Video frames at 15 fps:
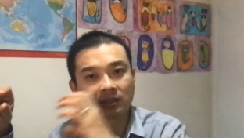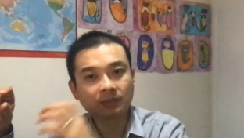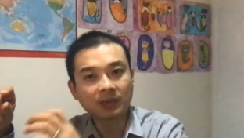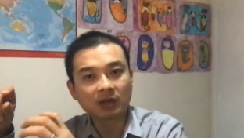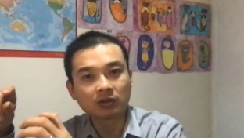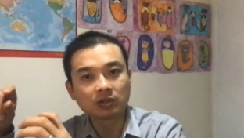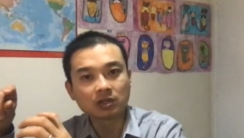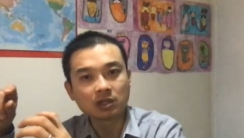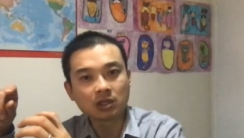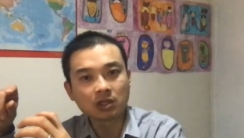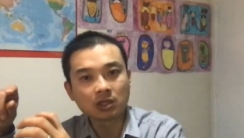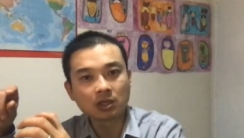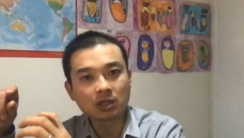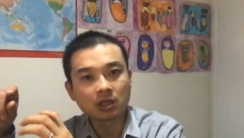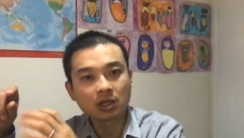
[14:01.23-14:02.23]
about the
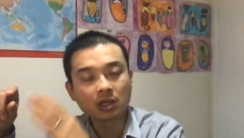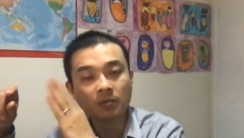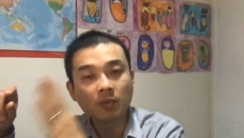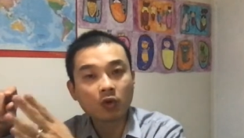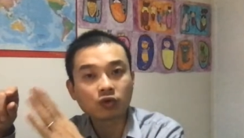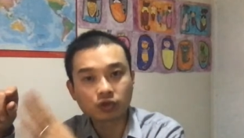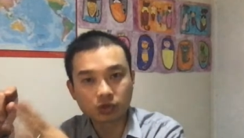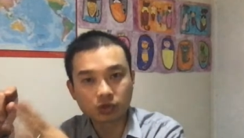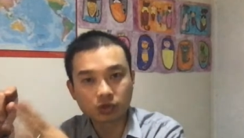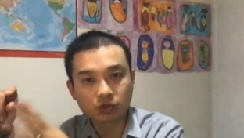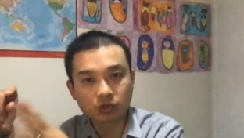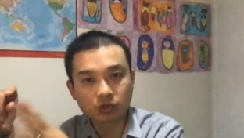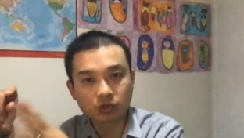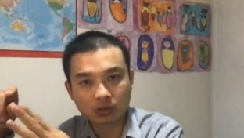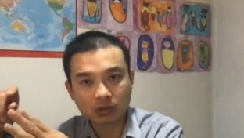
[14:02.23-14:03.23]
emotional.
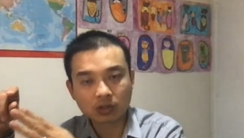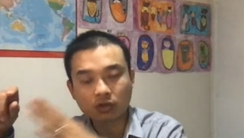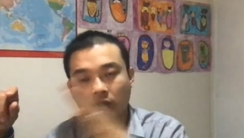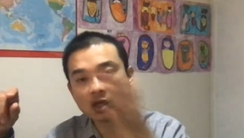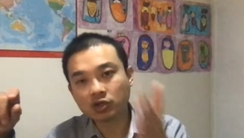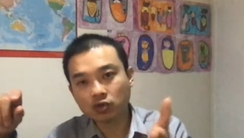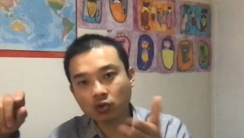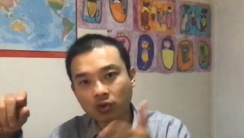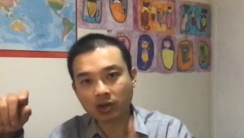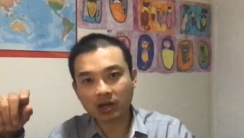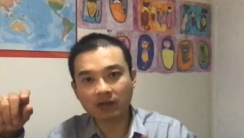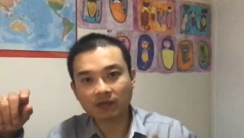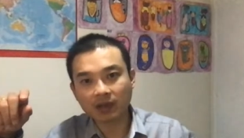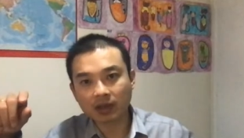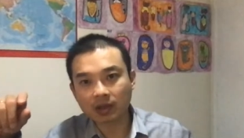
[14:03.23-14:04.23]
So each organ
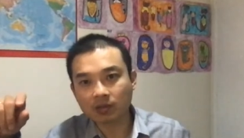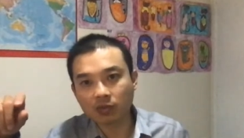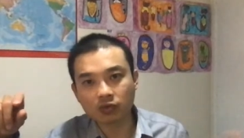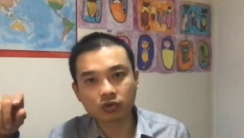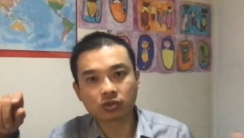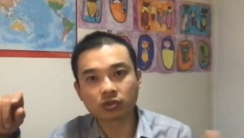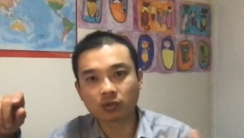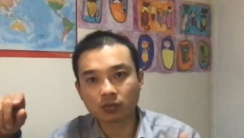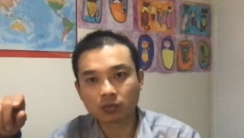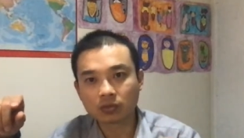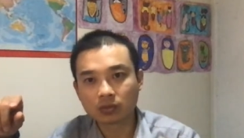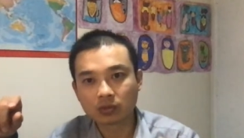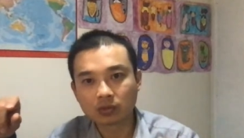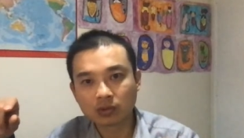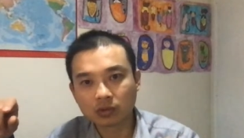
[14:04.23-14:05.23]
have the emotional
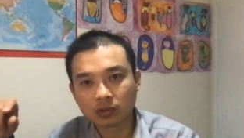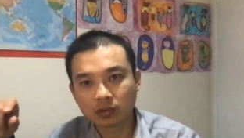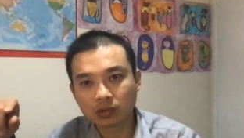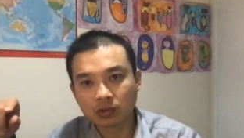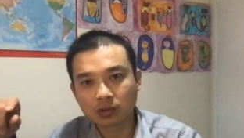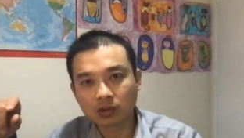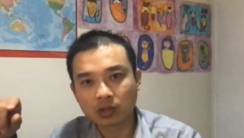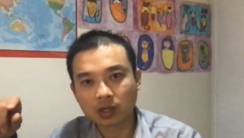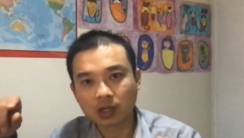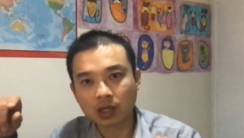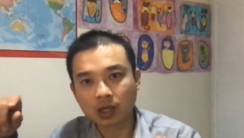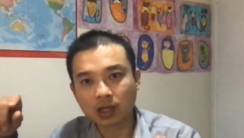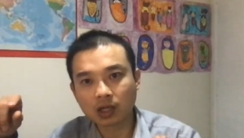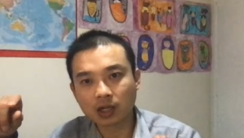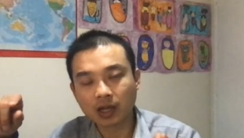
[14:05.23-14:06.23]

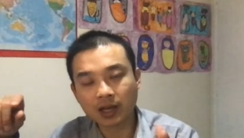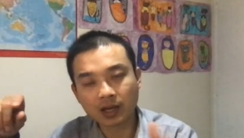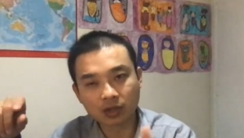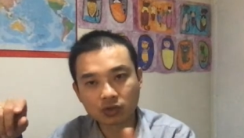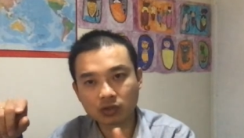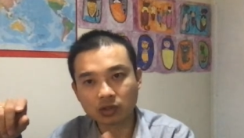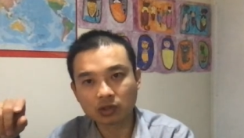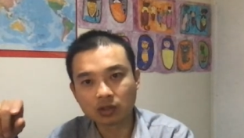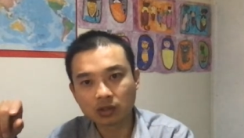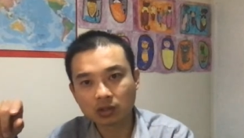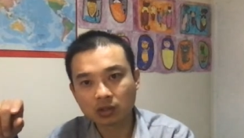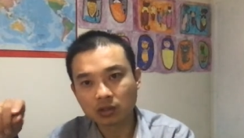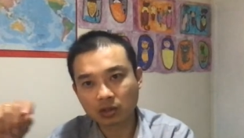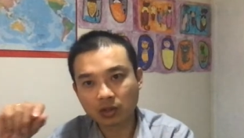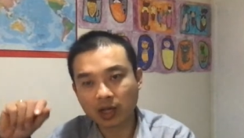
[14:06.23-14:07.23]
energy
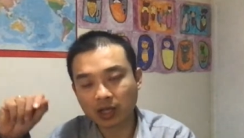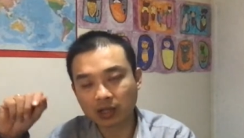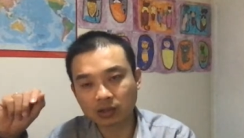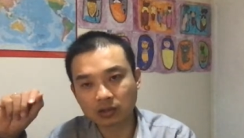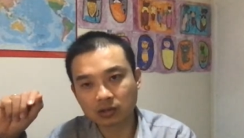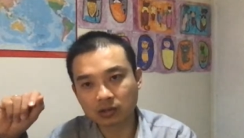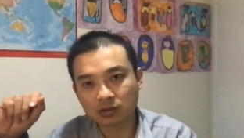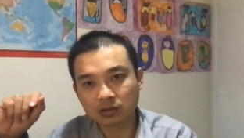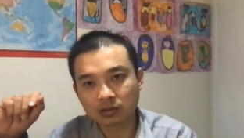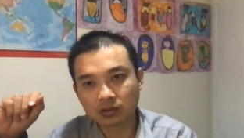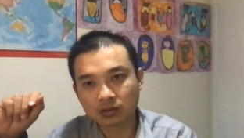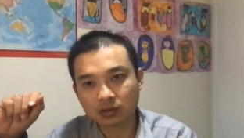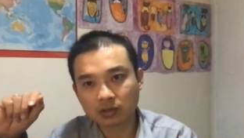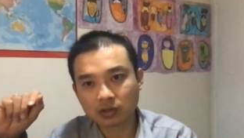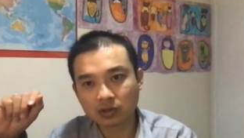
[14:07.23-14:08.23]
connect to.
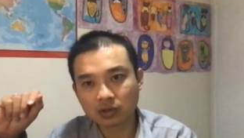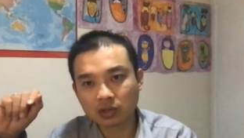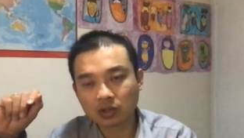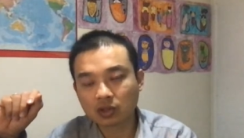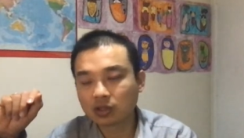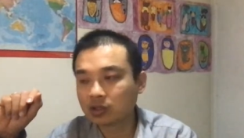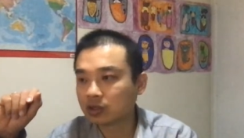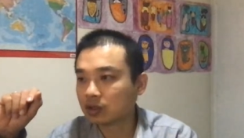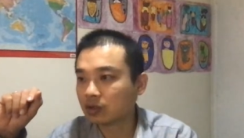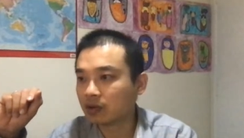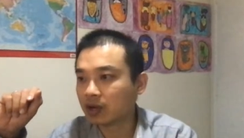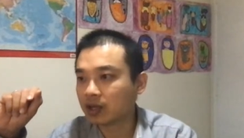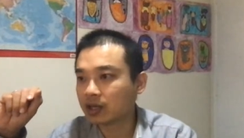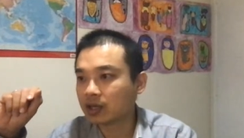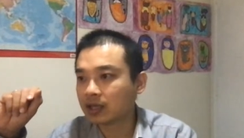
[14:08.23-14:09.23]
All
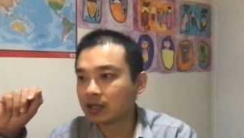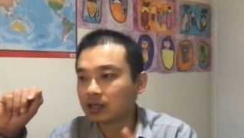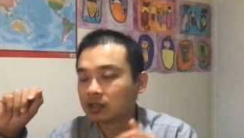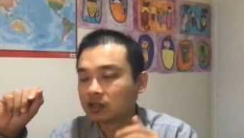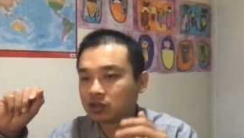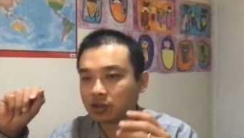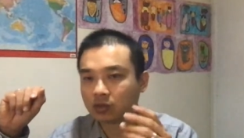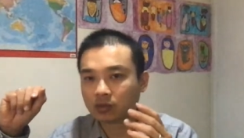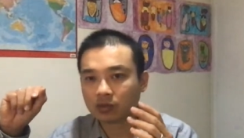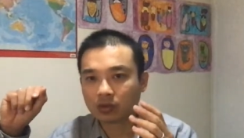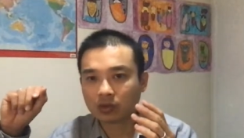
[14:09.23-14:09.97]
right. So